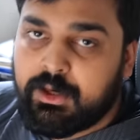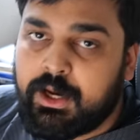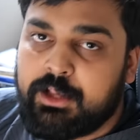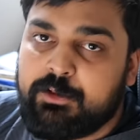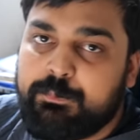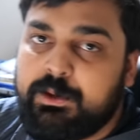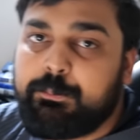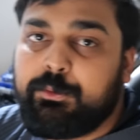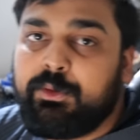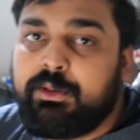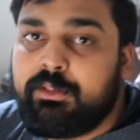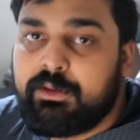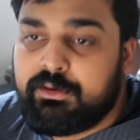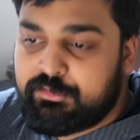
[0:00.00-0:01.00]
and the people
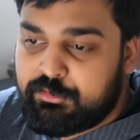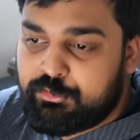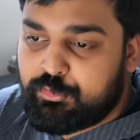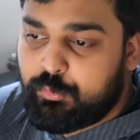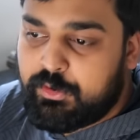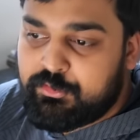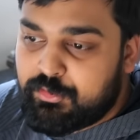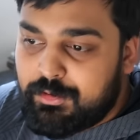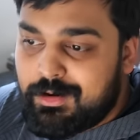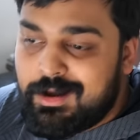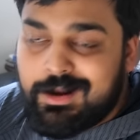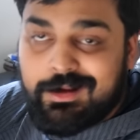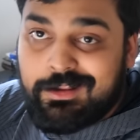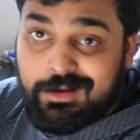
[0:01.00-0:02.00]
in this situation are
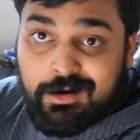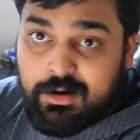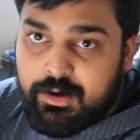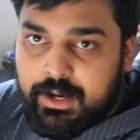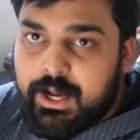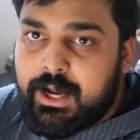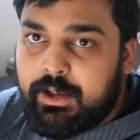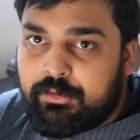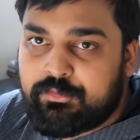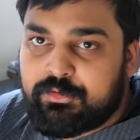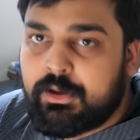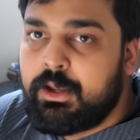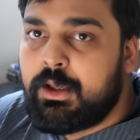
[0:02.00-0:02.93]
not young guys